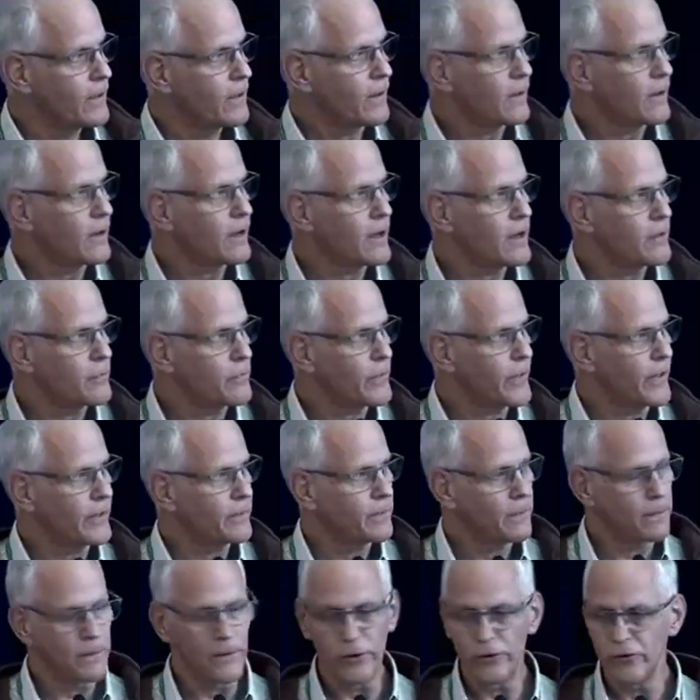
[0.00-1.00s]

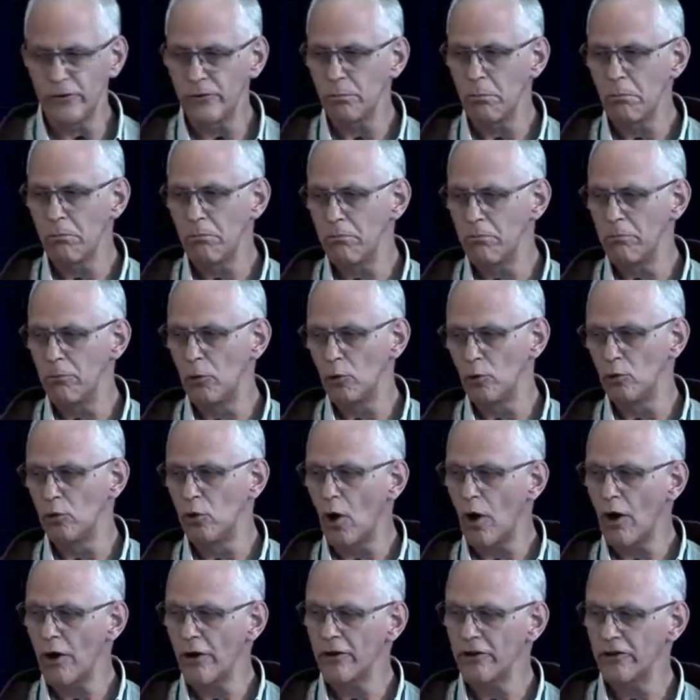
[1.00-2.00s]
that there's
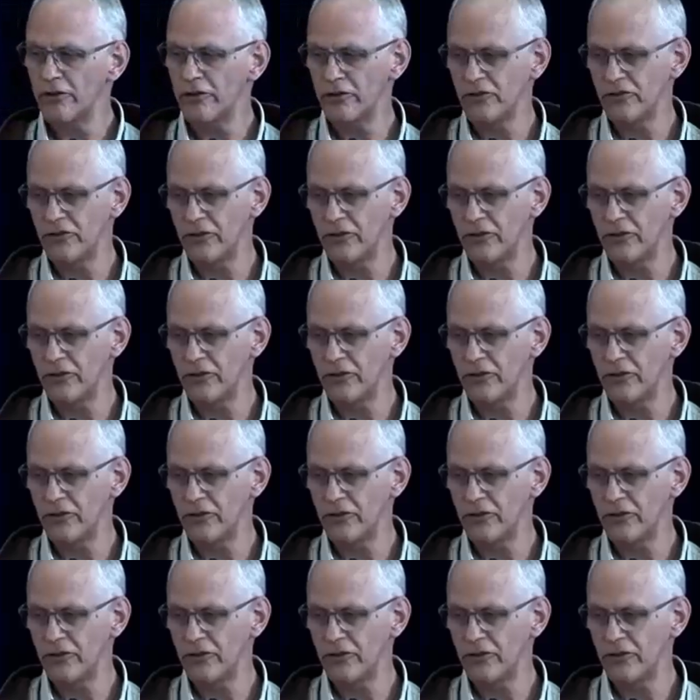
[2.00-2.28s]
large